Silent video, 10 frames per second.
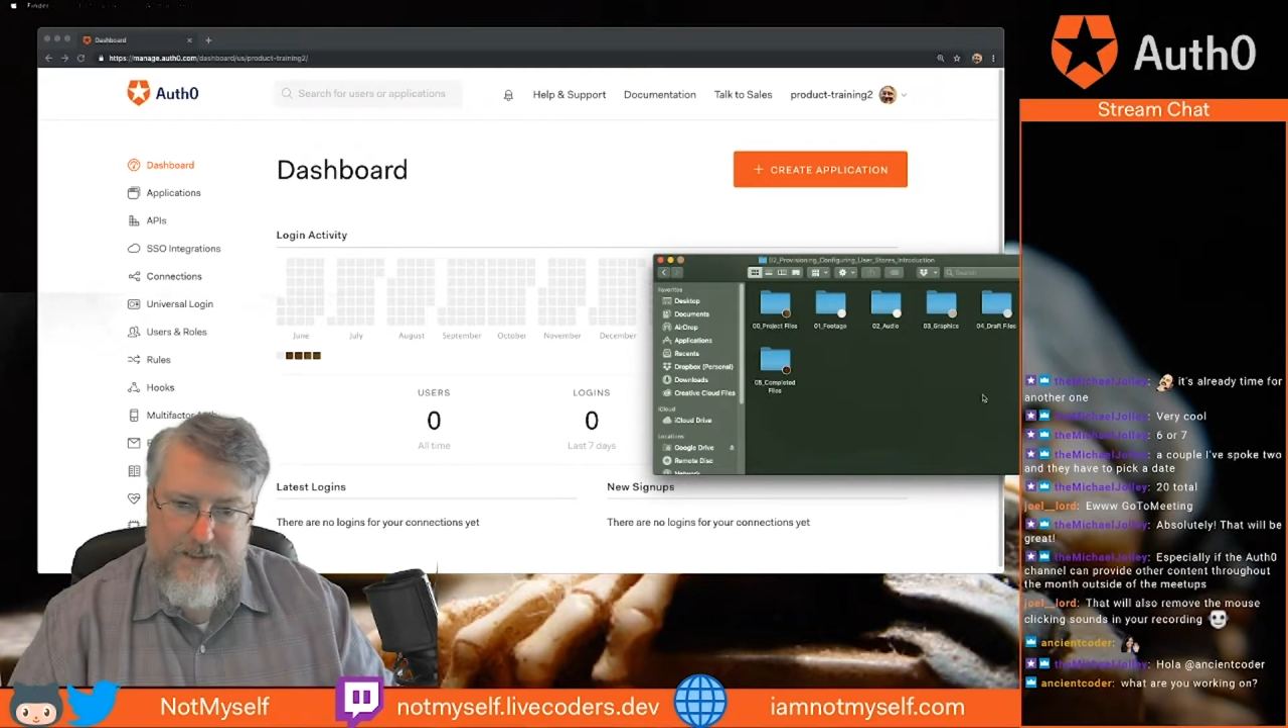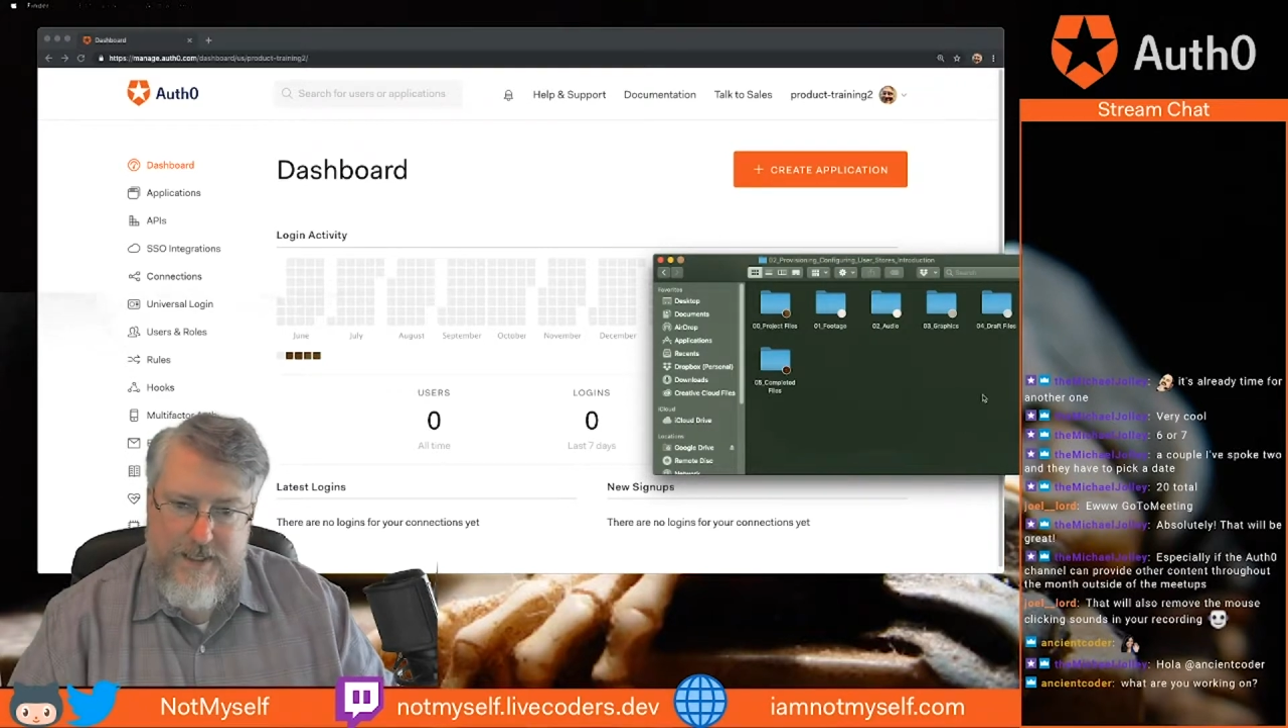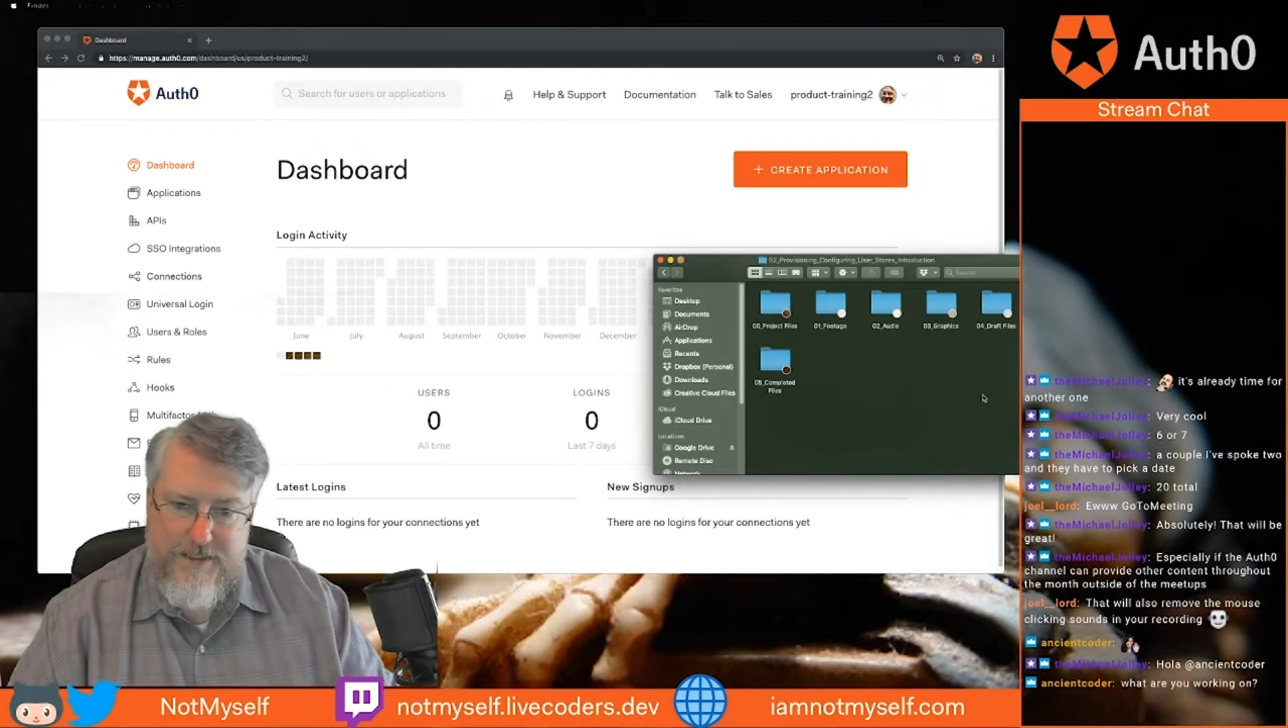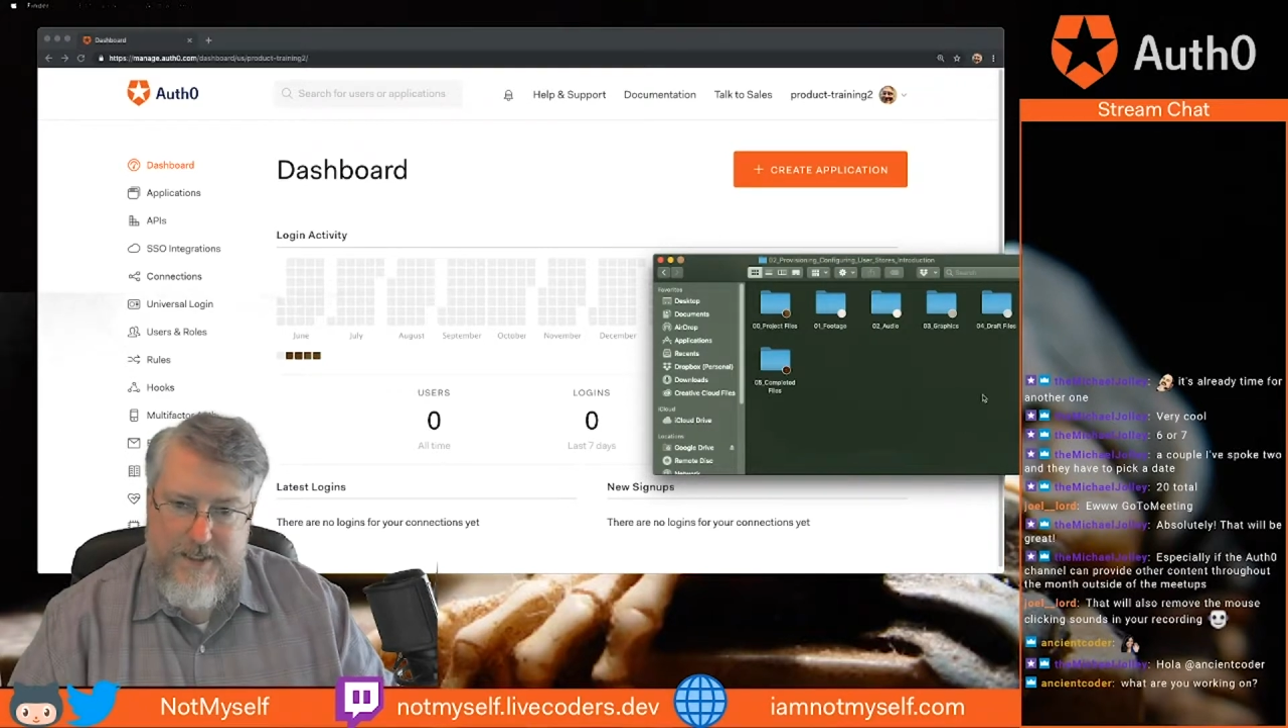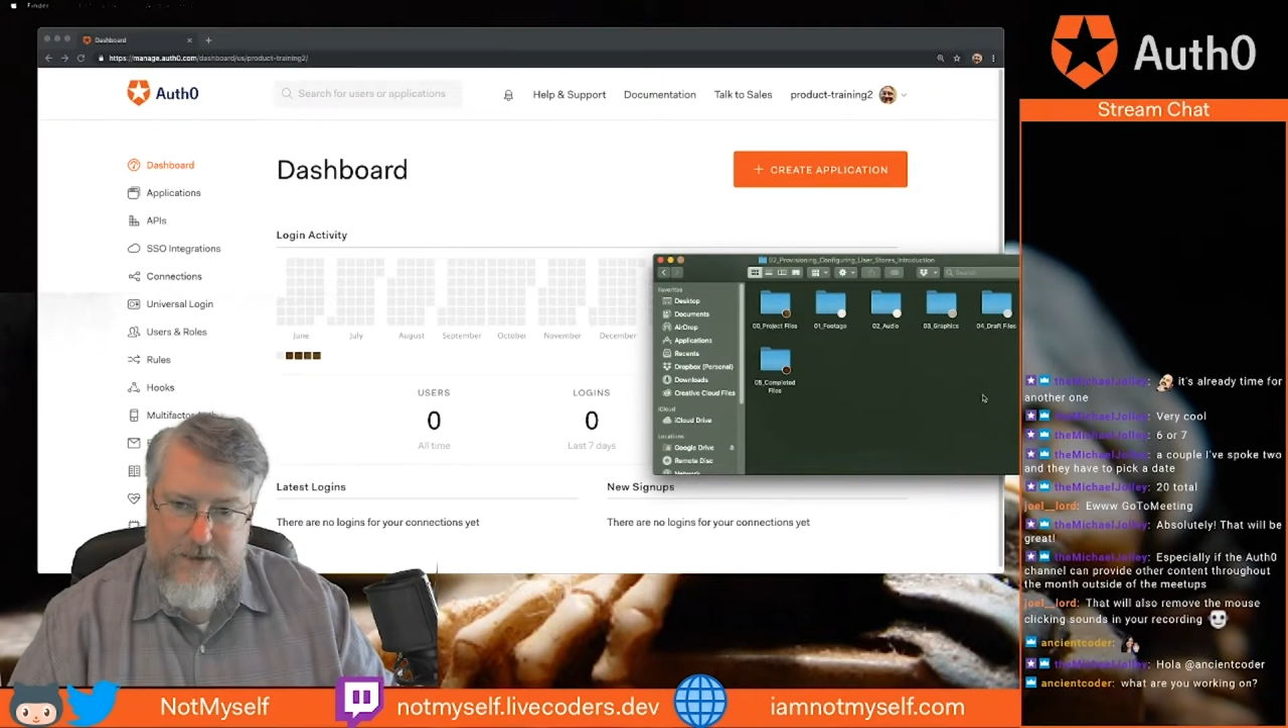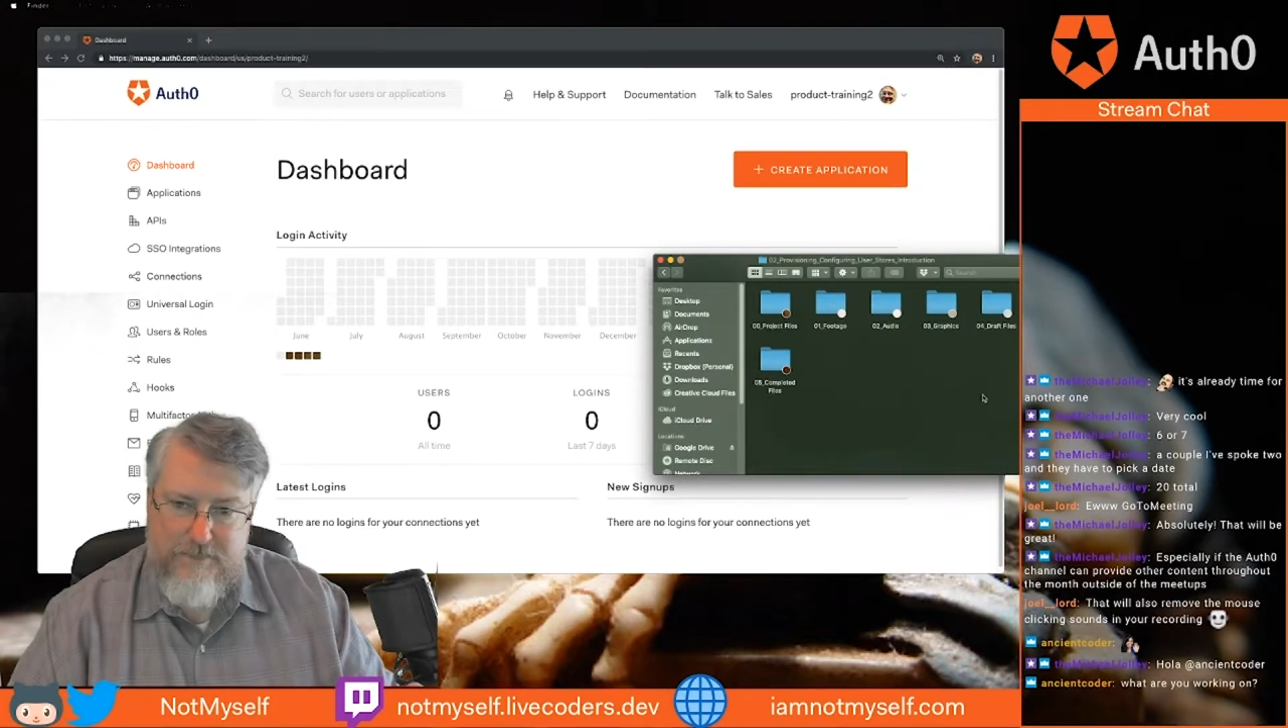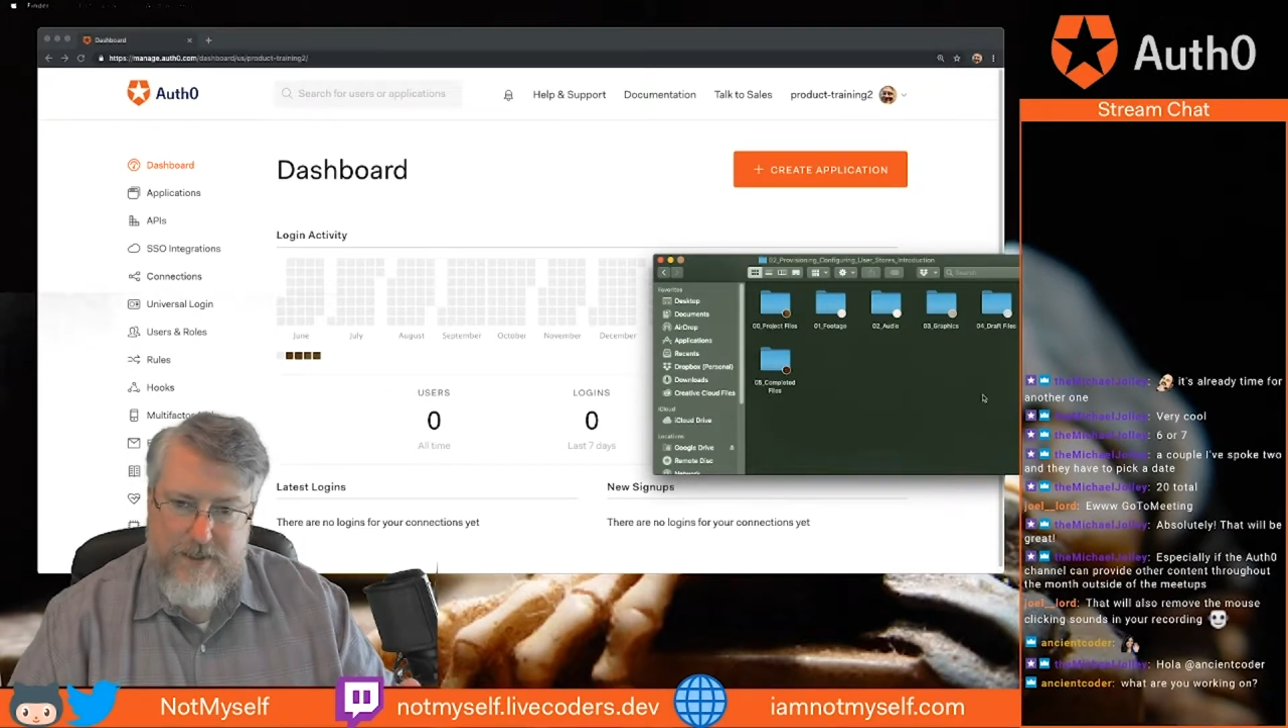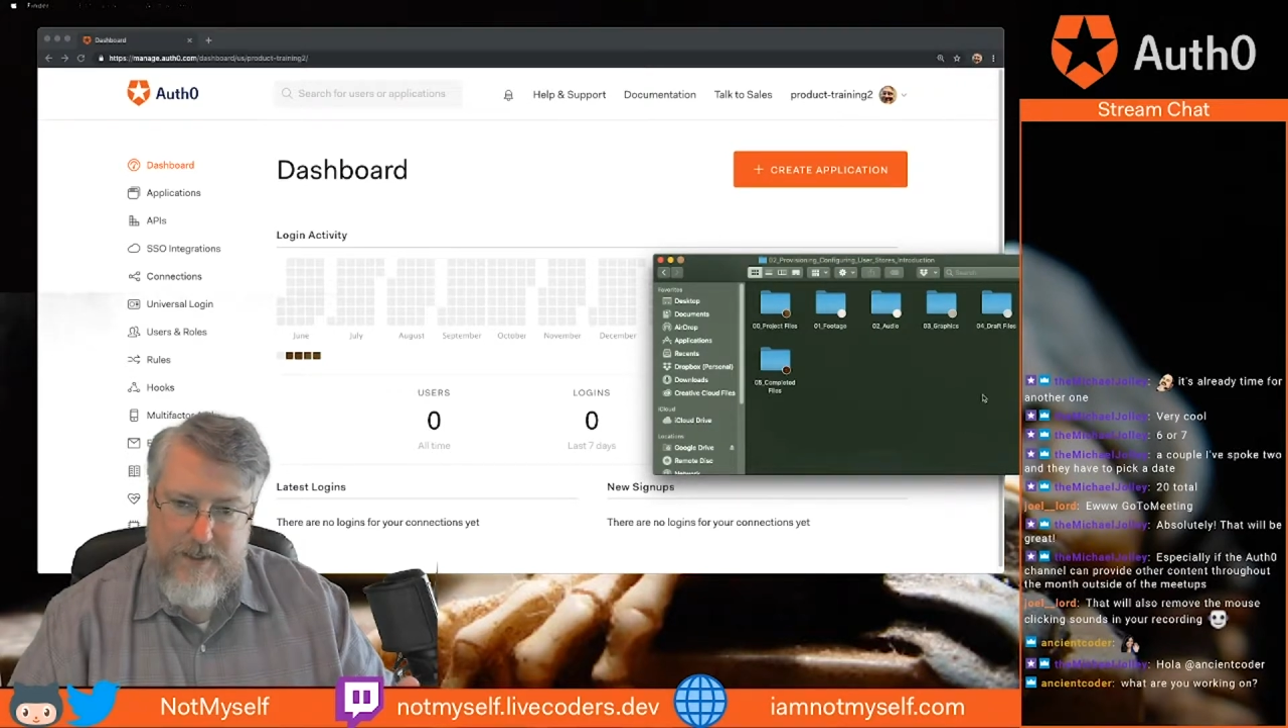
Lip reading: sets up